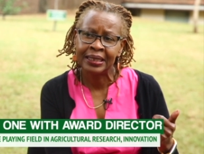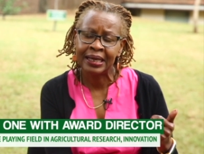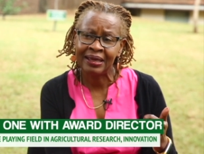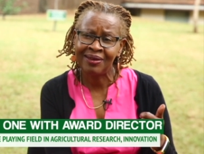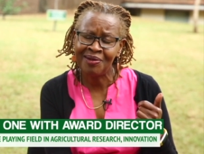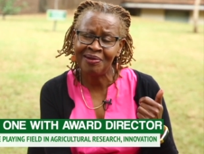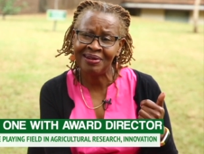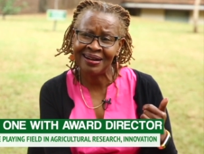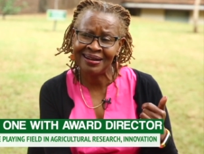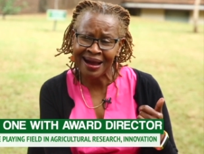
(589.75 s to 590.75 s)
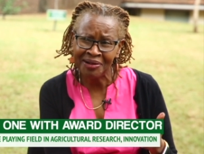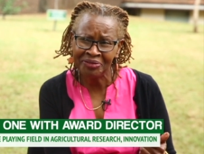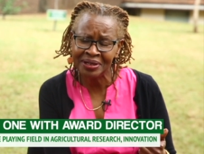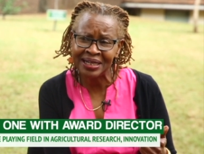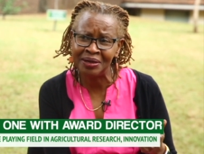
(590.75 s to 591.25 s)
you are an
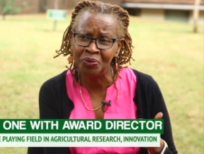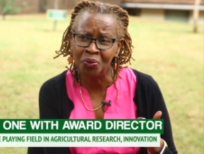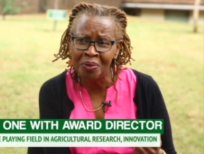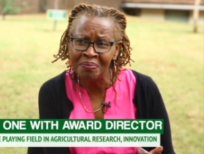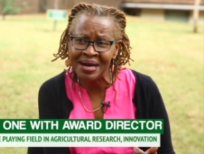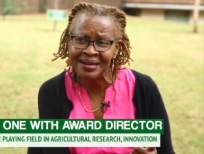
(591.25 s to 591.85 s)
African woman,